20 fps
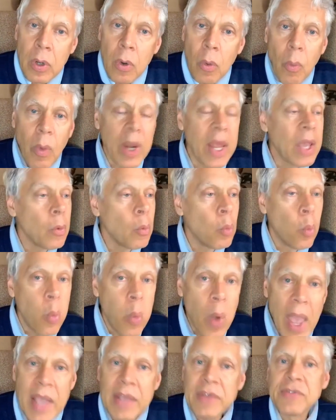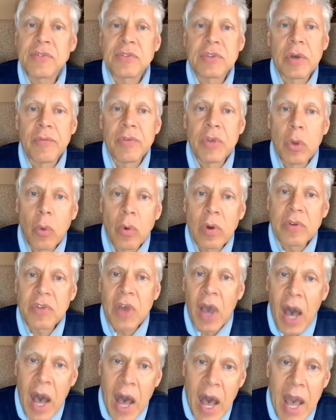What a waste of your
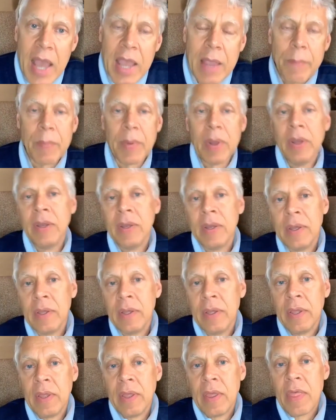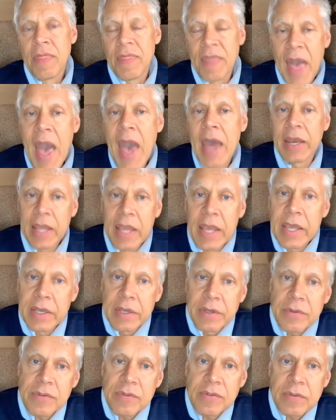time that
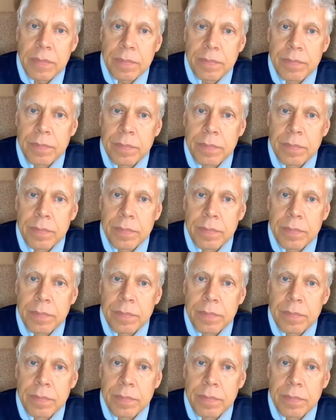is.